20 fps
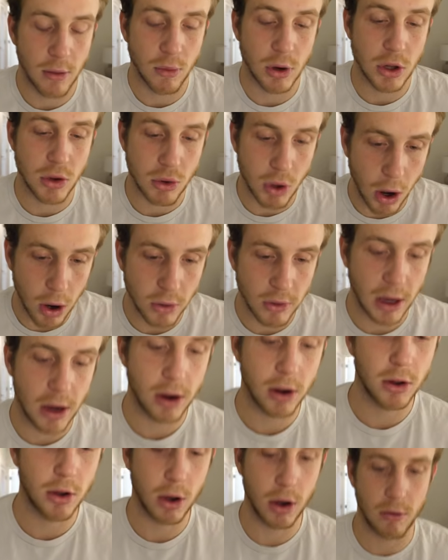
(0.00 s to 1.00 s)
And when you
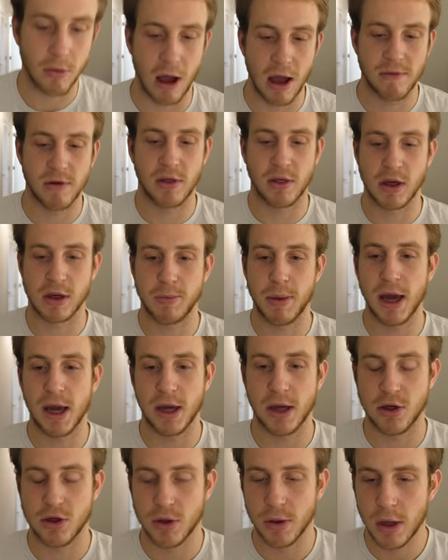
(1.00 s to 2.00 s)
go there, you're going to arrive at this
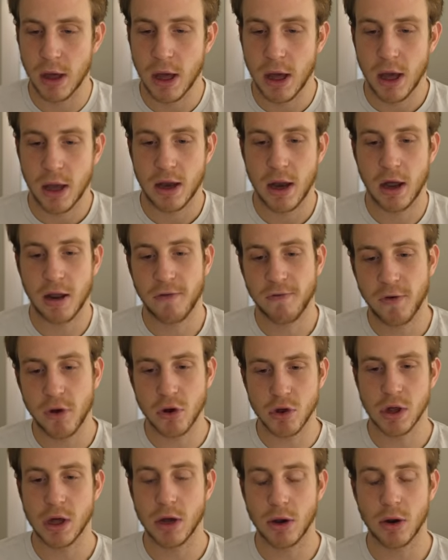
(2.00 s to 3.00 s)
page. Now,
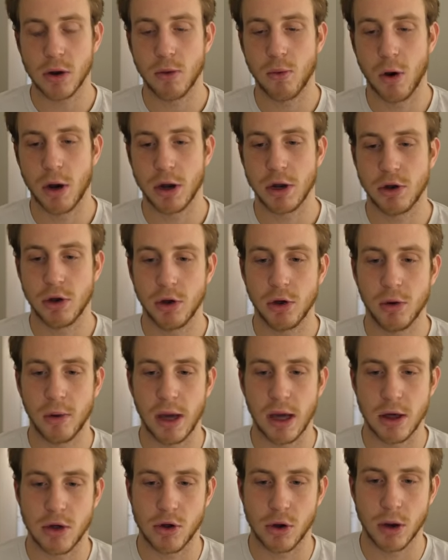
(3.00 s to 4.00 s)
the first thing you're going to want to
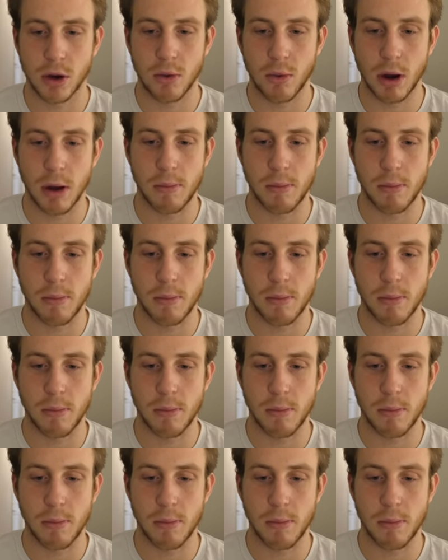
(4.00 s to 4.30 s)
do is you're